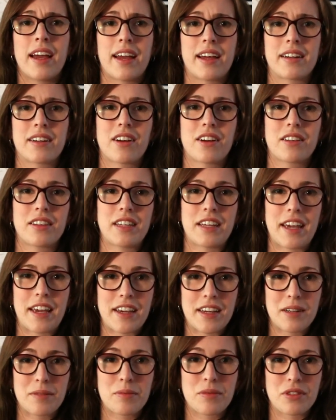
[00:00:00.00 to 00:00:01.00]
and gotten the
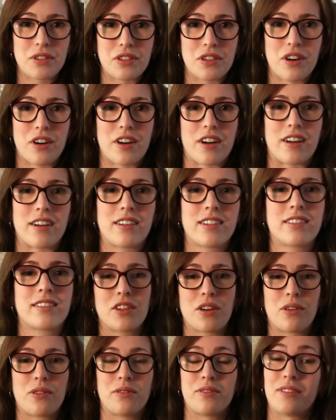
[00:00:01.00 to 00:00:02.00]
animals hurt.
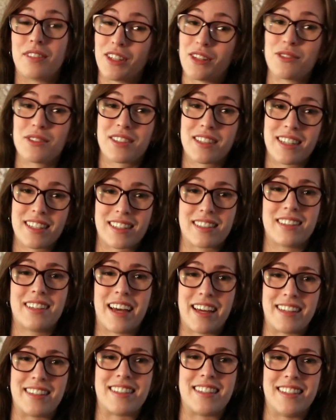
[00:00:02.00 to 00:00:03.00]
So use this
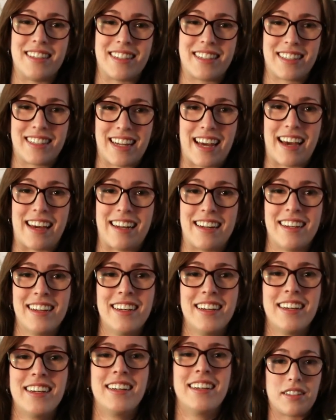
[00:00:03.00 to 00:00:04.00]
lens instead.
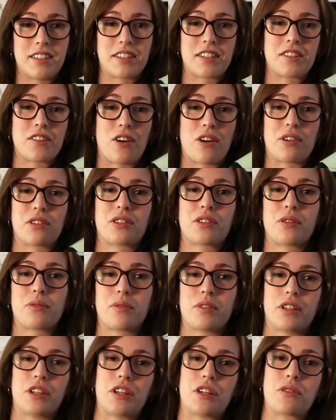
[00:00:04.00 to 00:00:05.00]
This is also
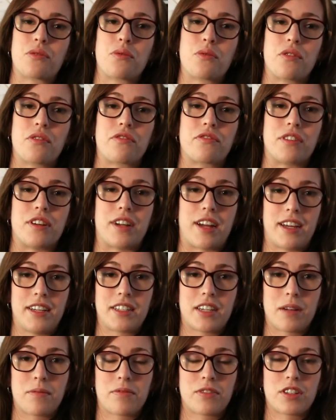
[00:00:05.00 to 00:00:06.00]
really cool for
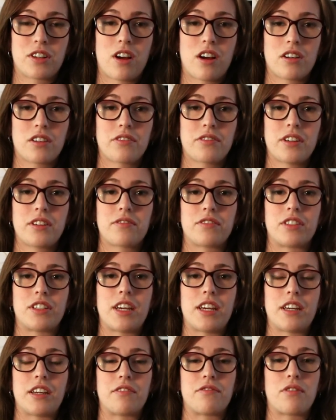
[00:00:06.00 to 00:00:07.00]
nighttime photography, for
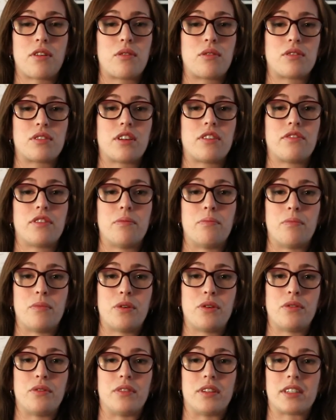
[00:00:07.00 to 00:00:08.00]
taking photos of the
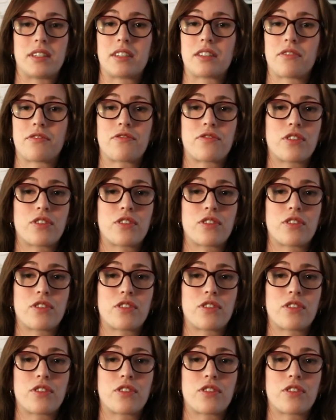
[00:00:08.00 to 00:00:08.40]
moon. This is the